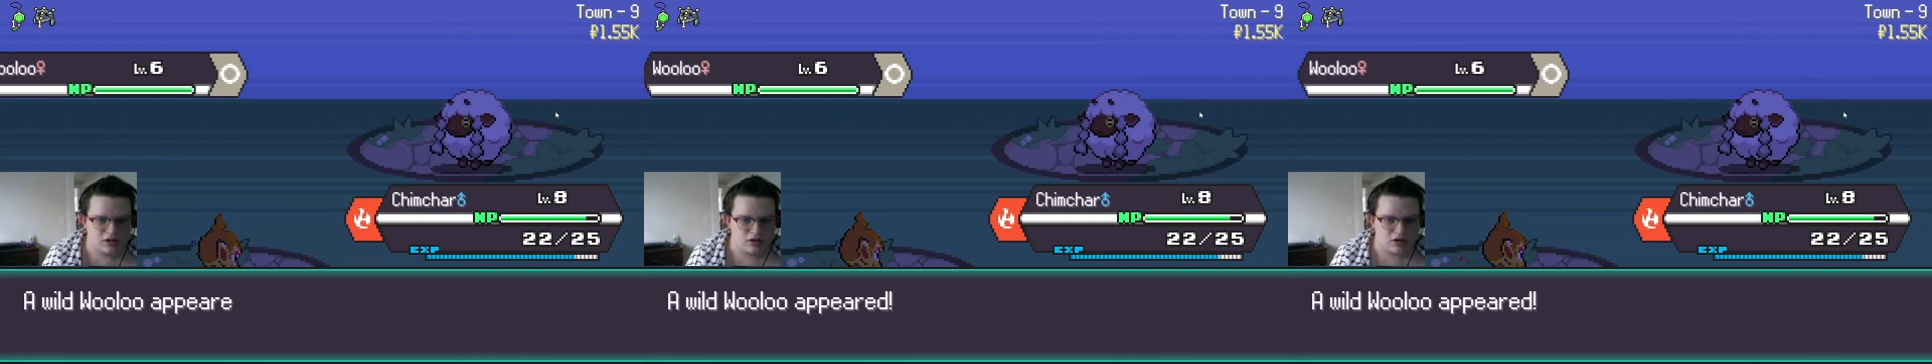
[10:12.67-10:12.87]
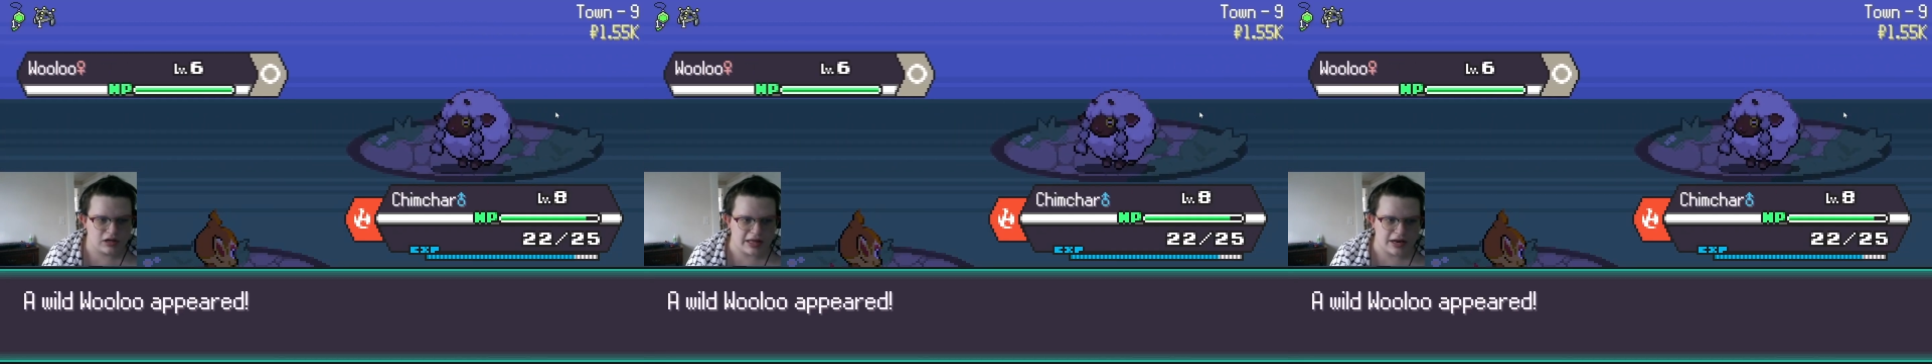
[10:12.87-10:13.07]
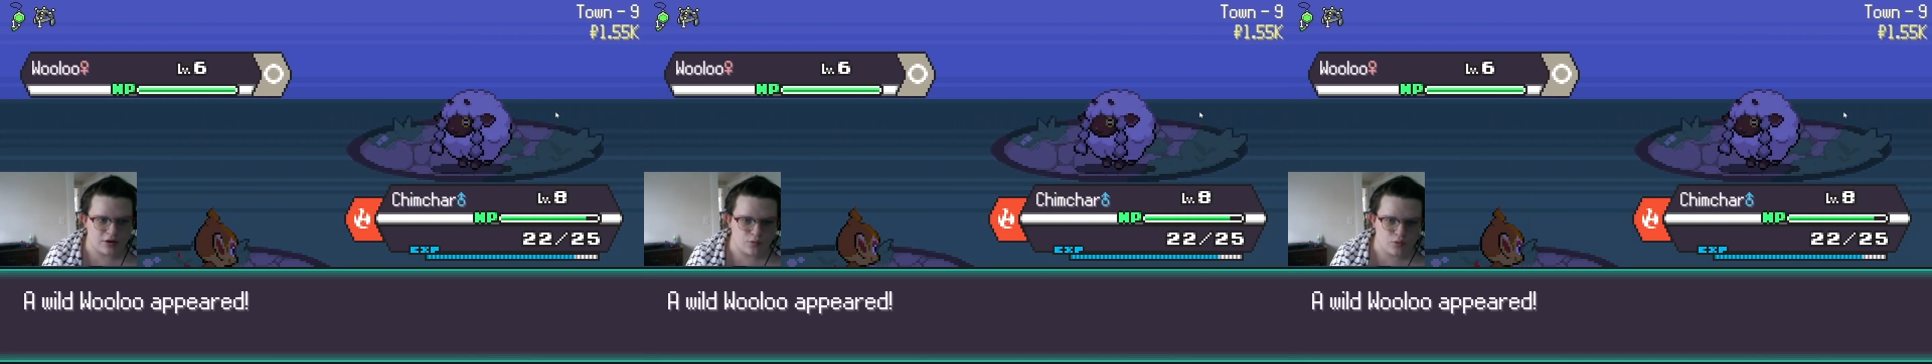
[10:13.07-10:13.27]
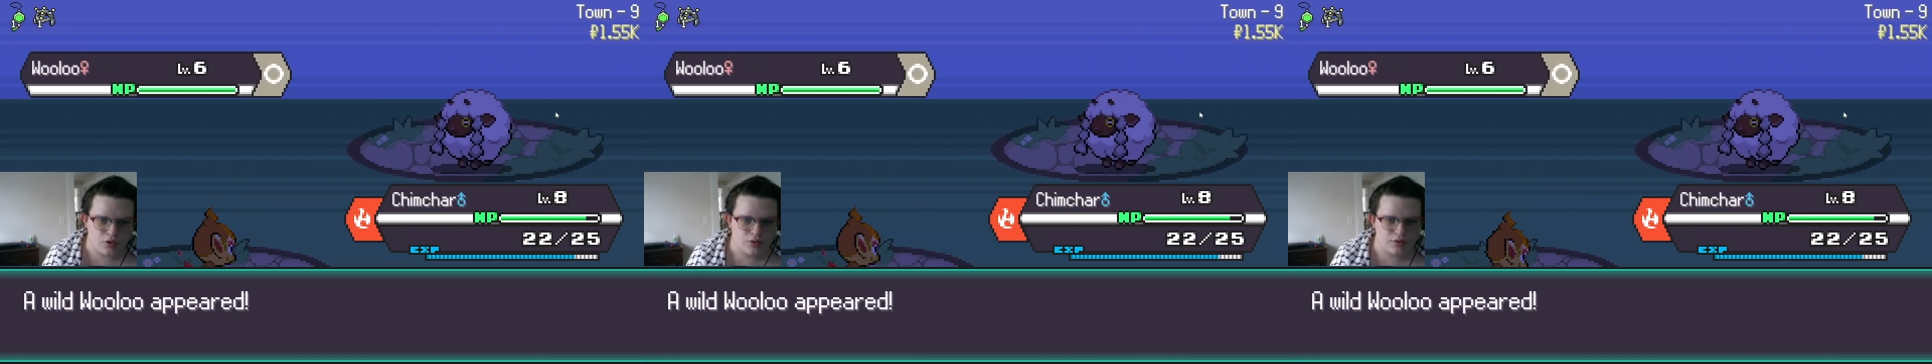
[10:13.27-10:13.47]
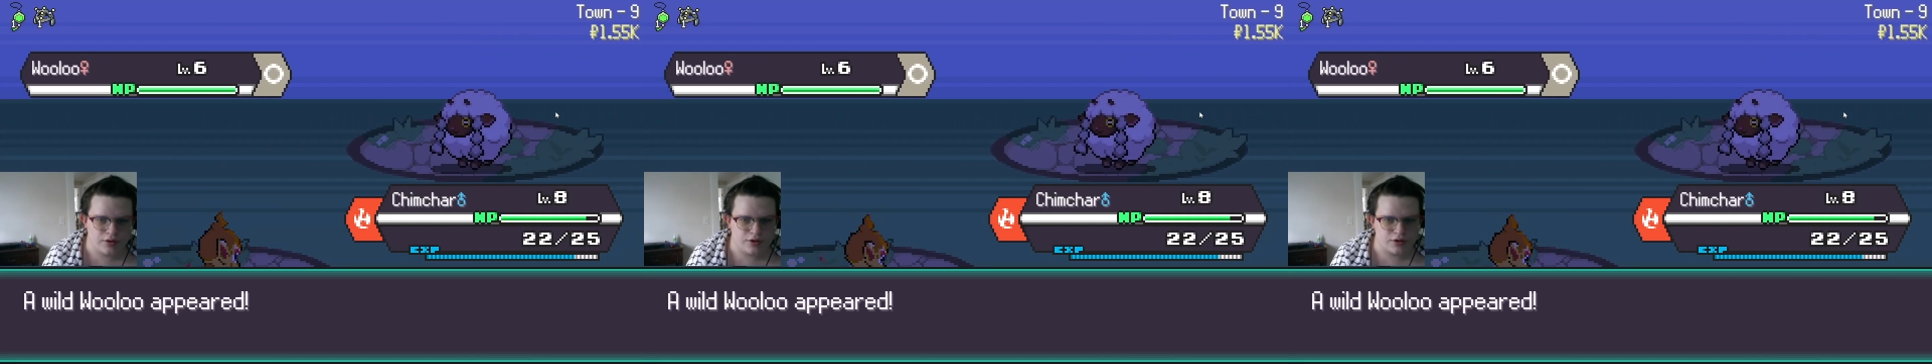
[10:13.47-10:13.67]
And a
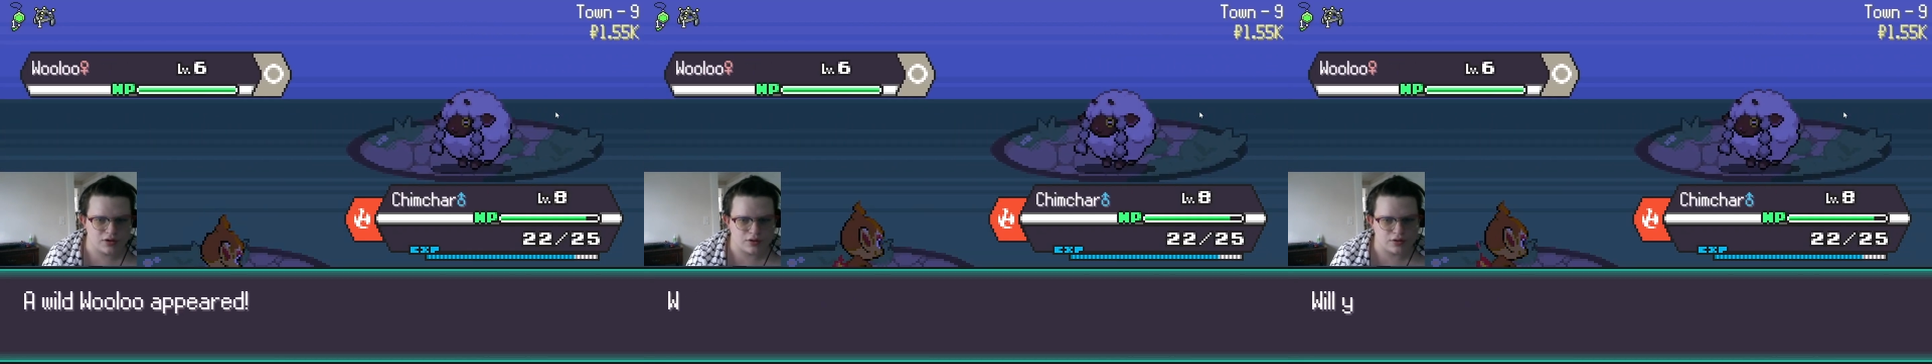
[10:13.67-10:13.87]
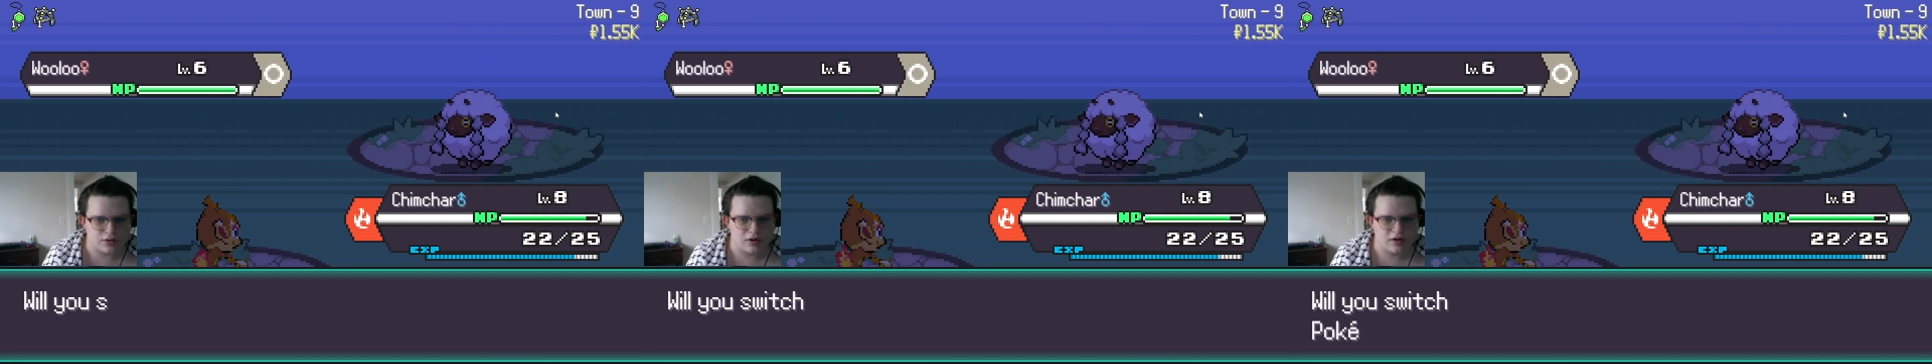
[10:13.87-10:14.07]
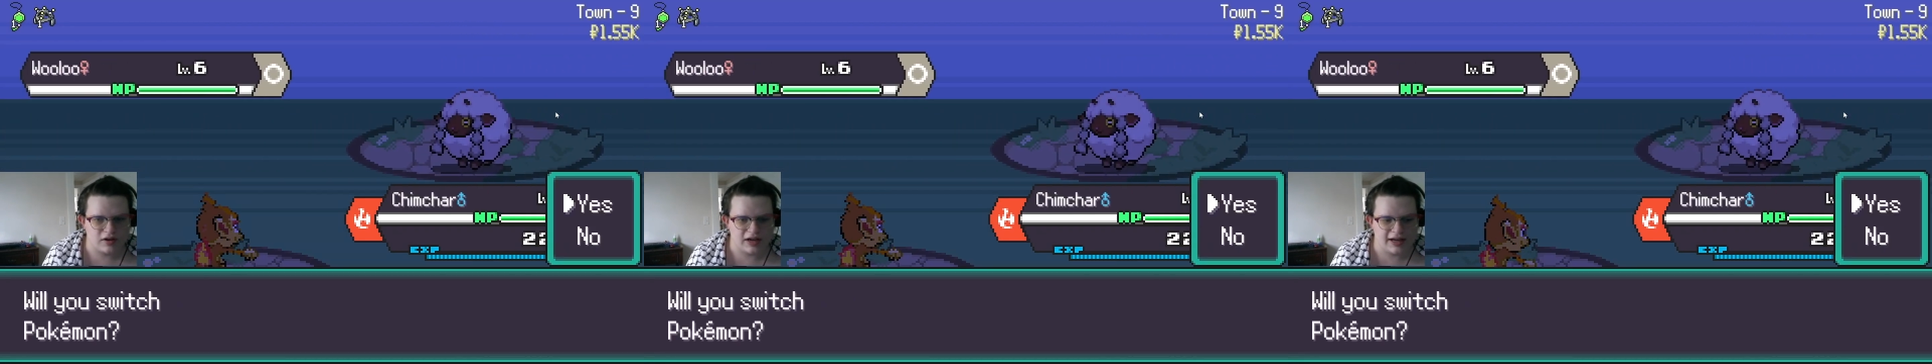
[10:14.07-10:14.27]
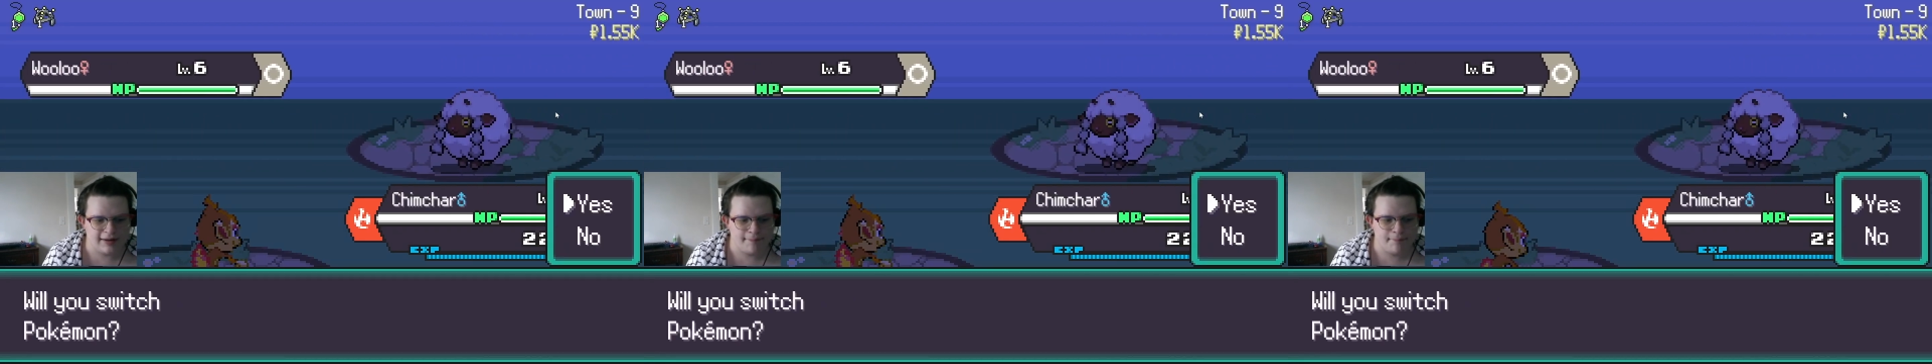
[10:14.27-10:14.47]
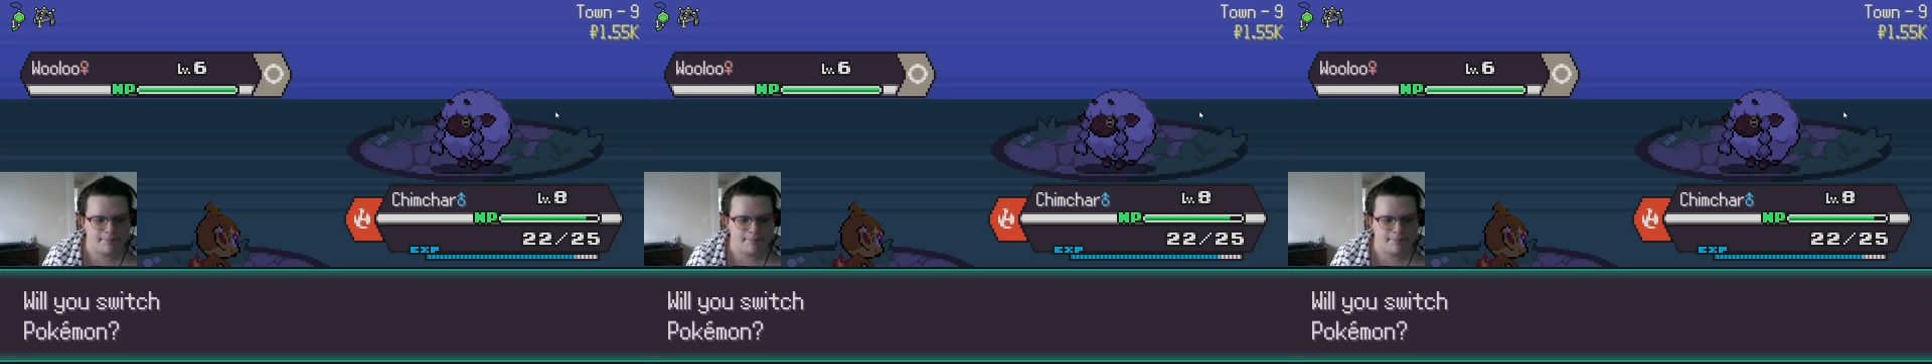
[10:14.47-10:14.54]
Wooloo. Okay.